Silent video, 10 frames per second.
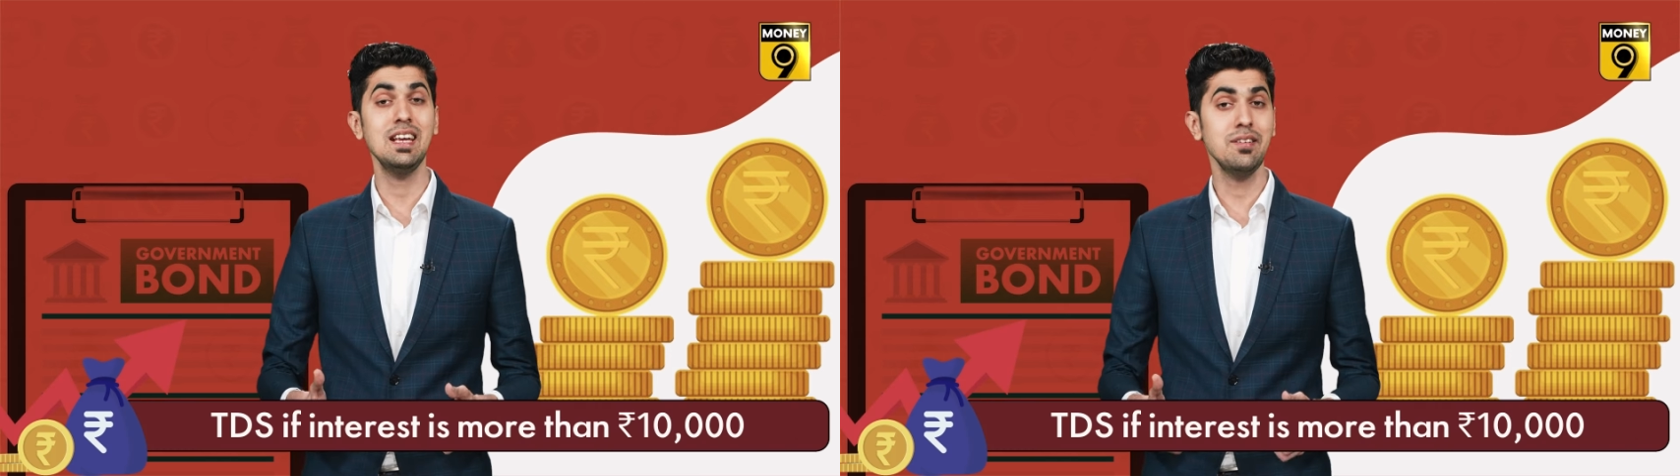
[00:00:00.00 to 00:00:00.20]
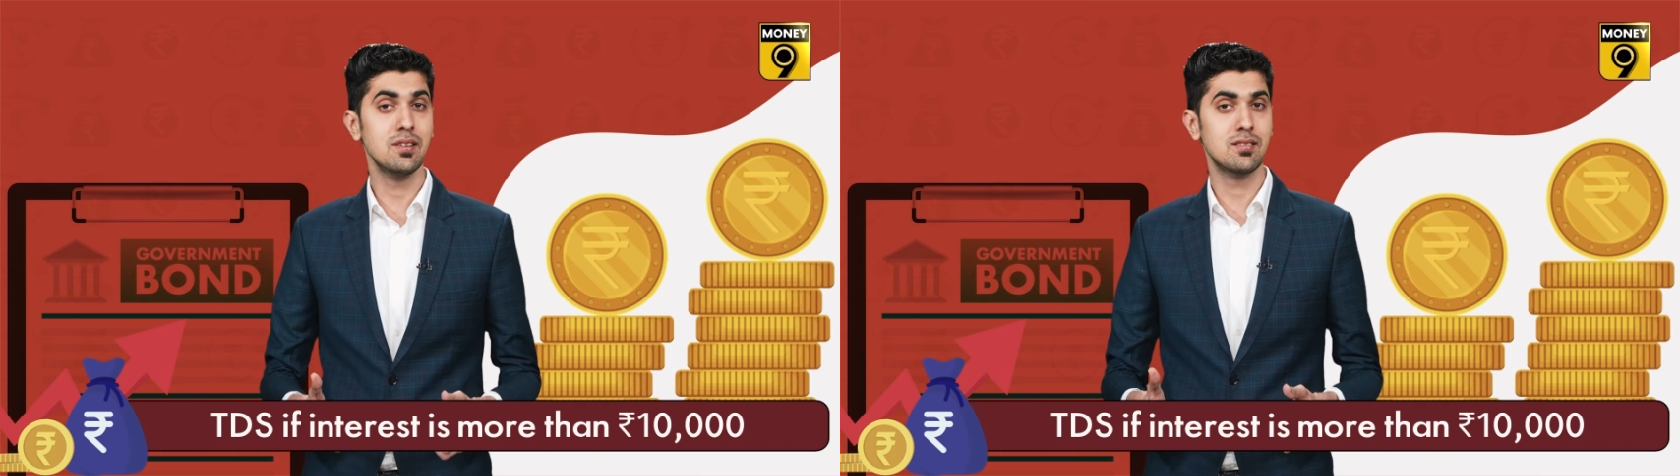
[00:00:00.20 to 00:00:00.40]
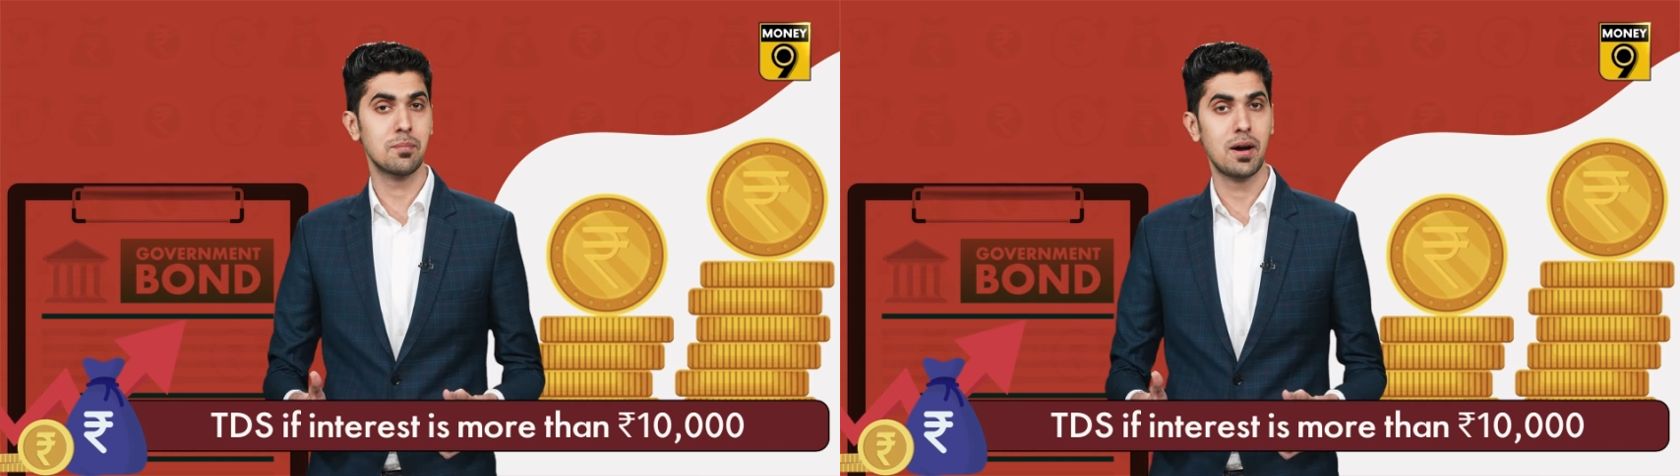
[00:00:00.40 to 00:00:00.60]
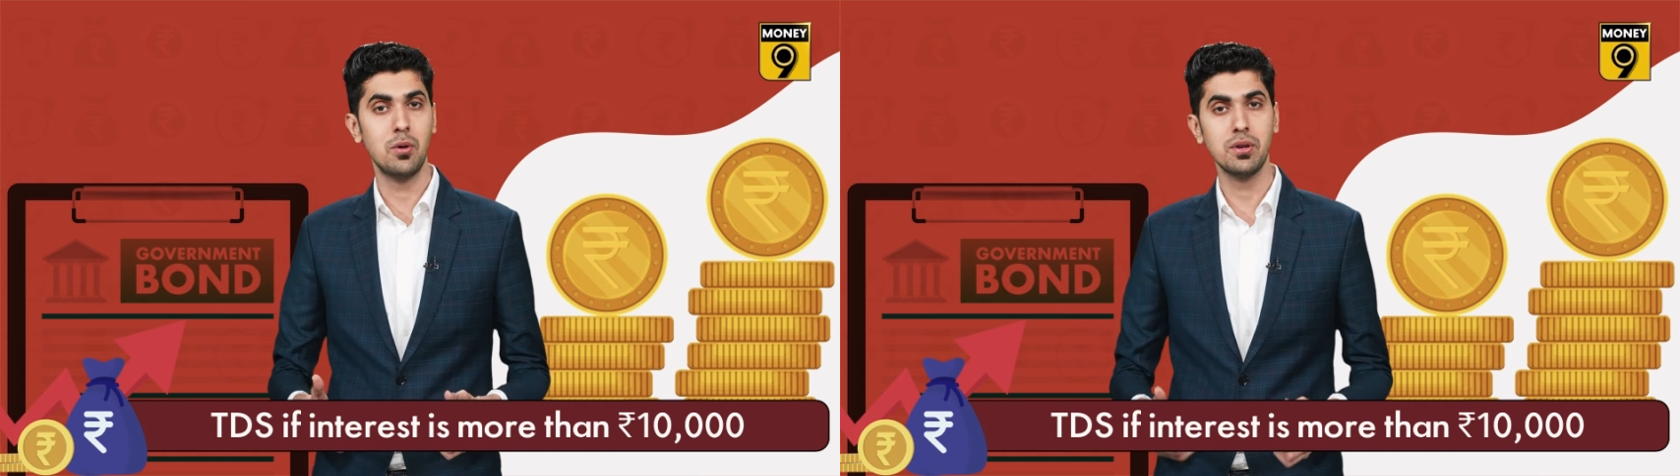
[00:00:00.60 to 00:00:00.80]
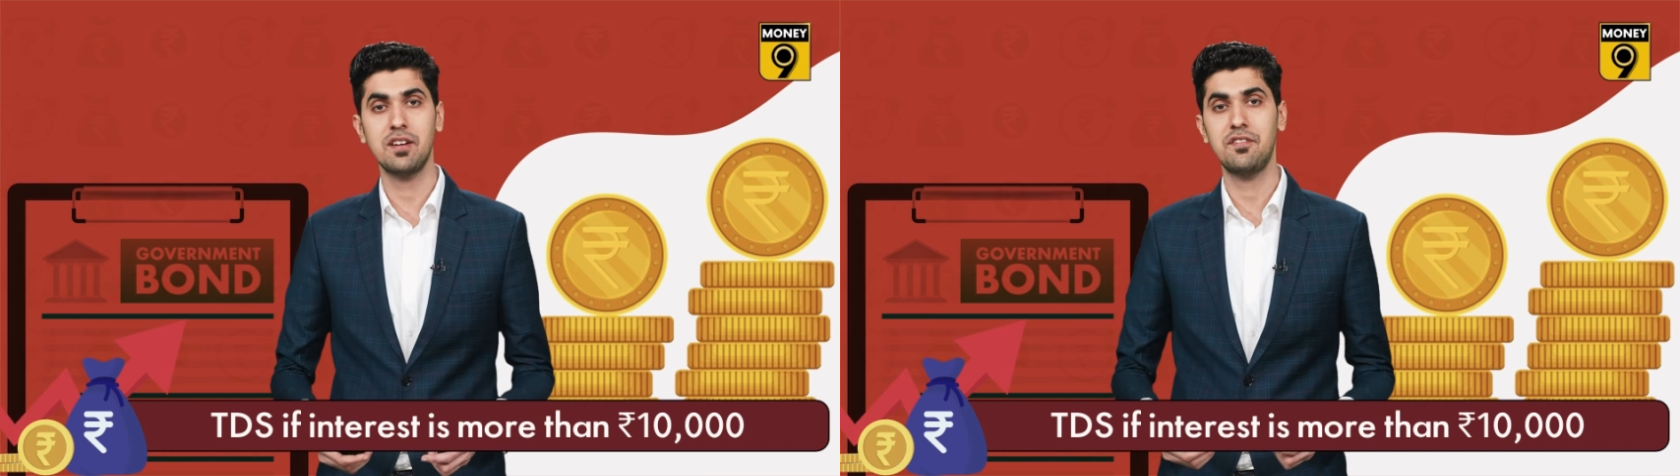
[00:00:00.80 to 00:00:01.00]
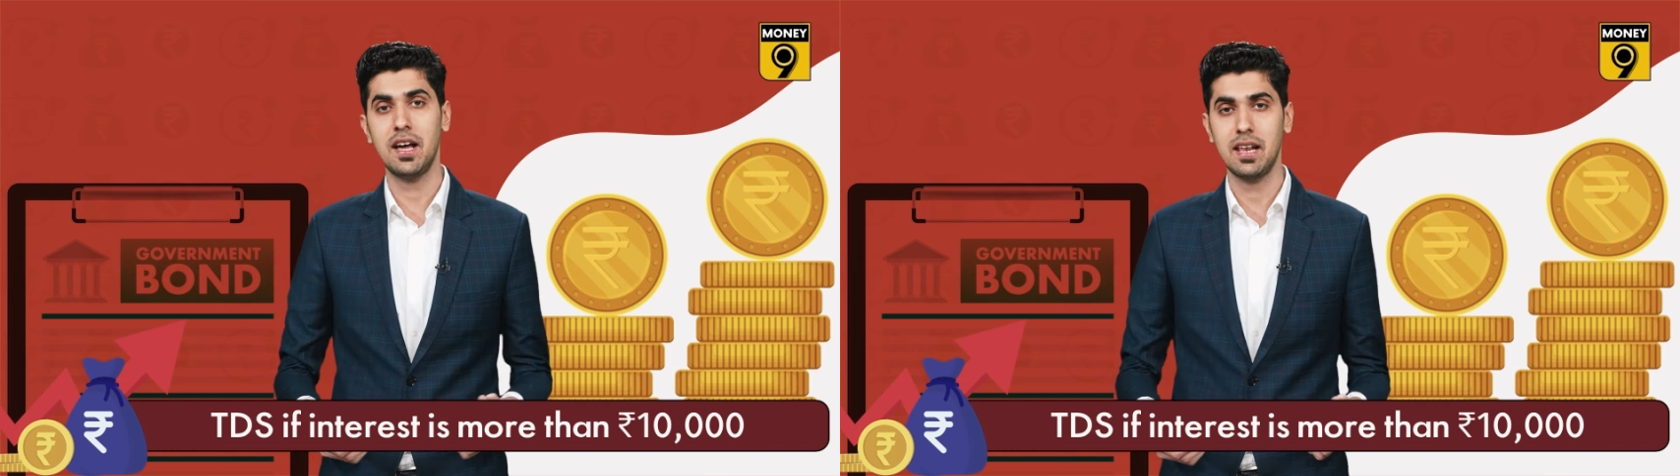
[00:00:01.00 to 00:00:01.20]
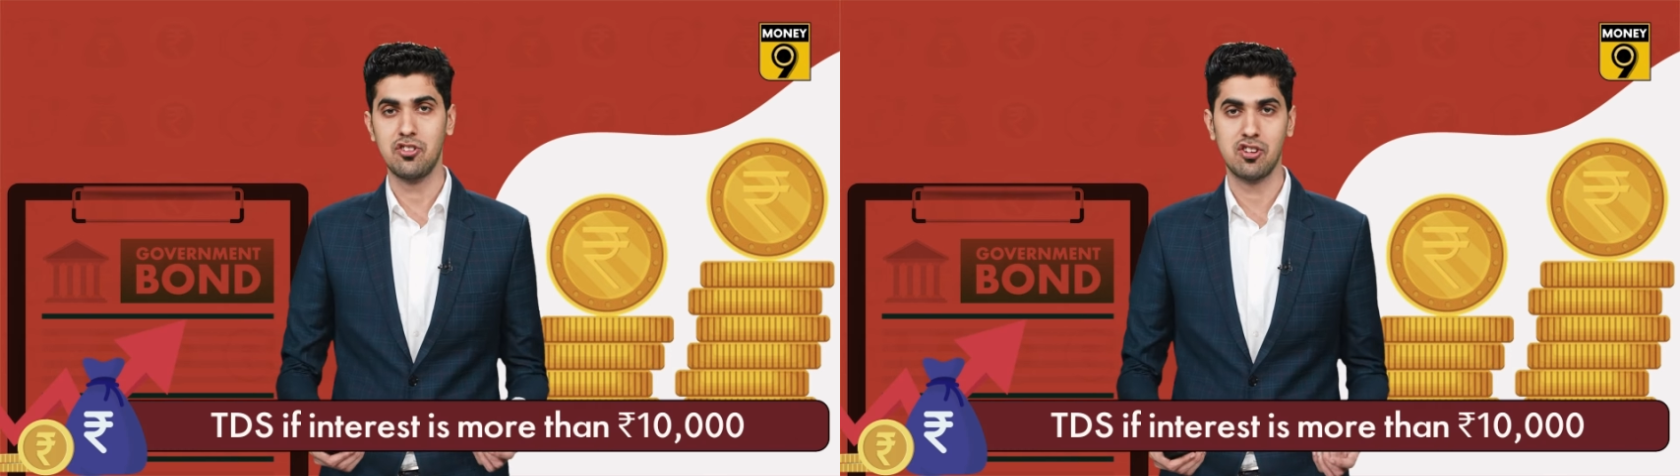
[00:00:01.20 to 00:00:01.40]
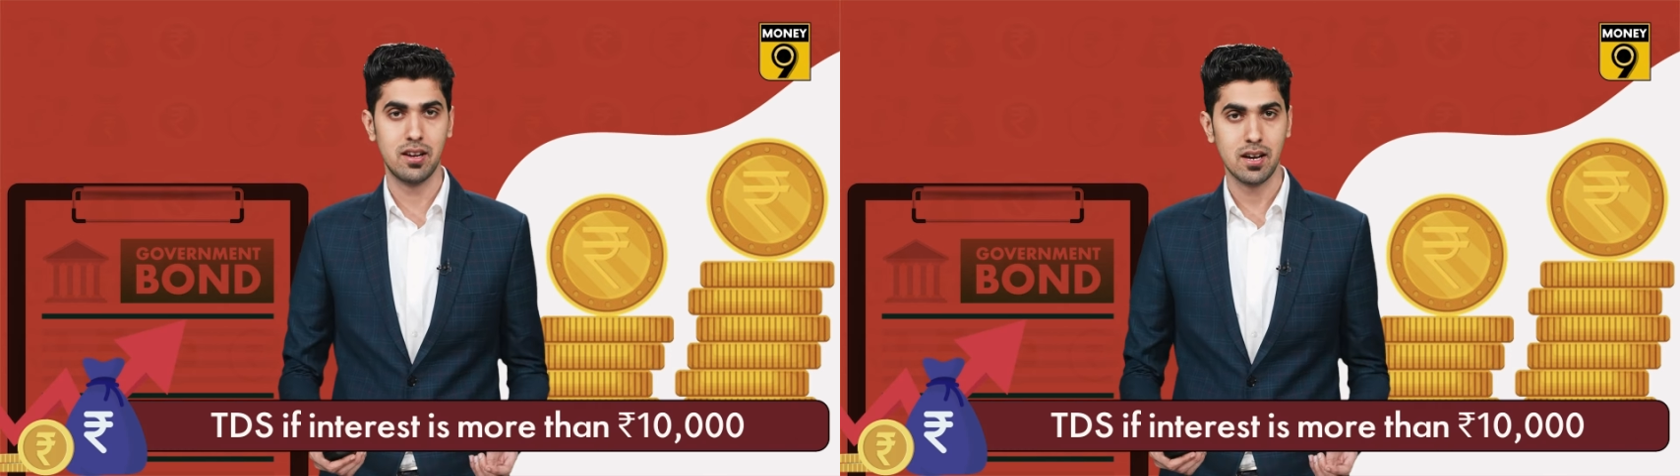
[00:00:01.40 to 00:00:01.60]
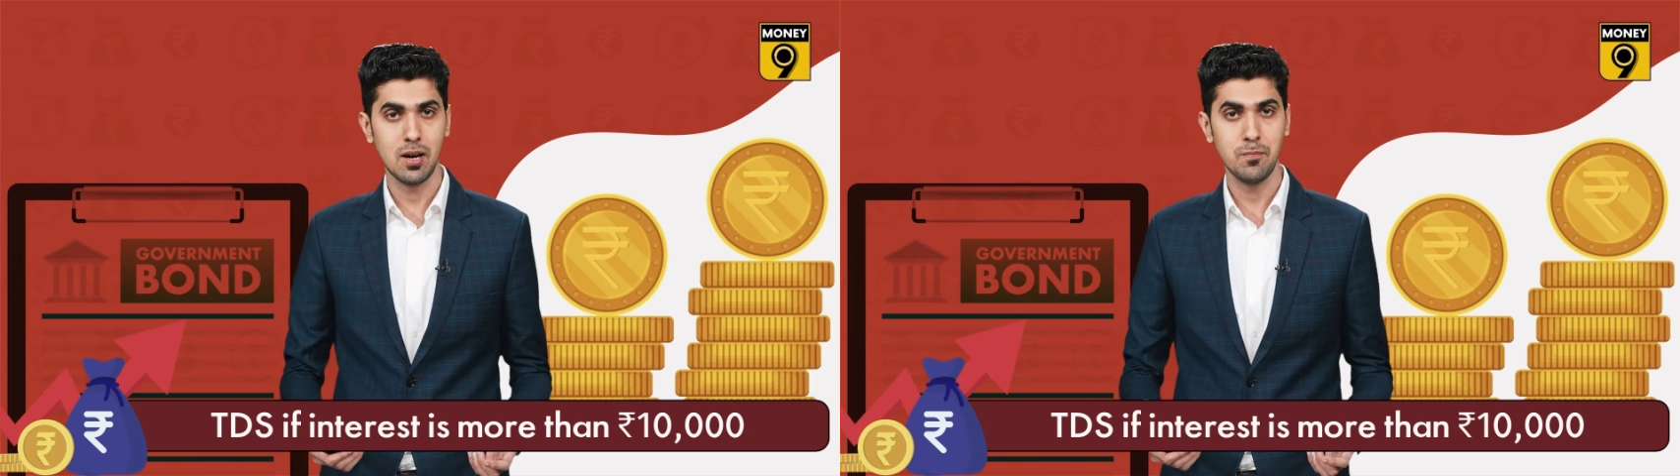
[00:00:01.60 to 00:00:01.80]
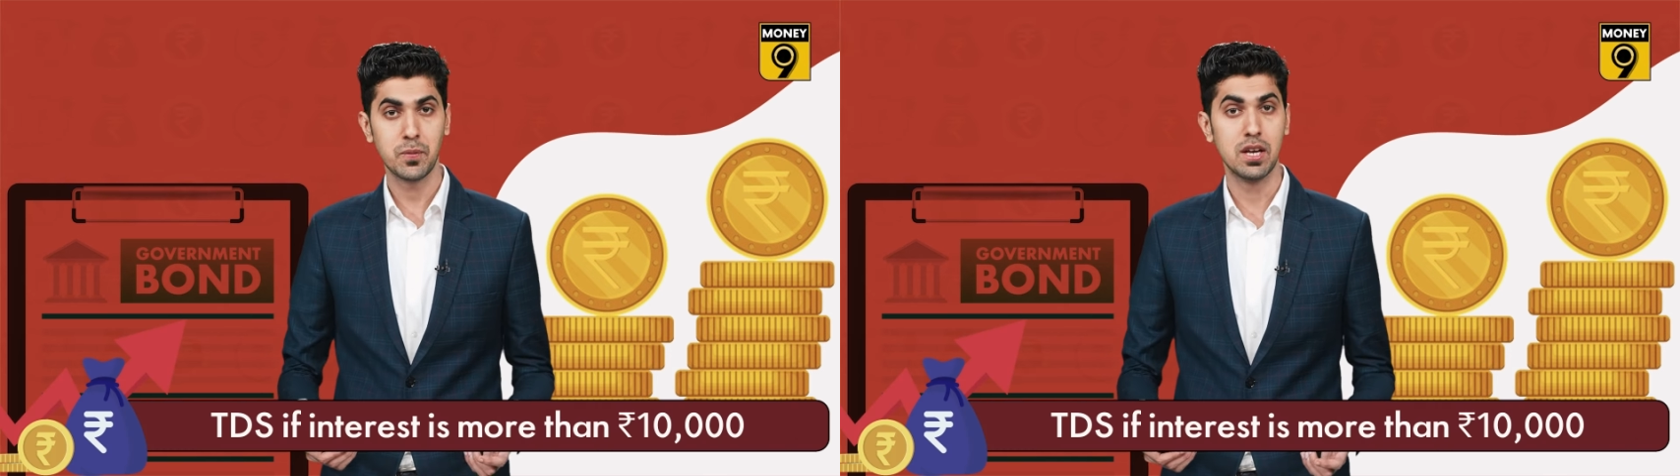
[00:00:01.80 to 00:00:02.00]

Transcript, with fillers: interest amount in a financial year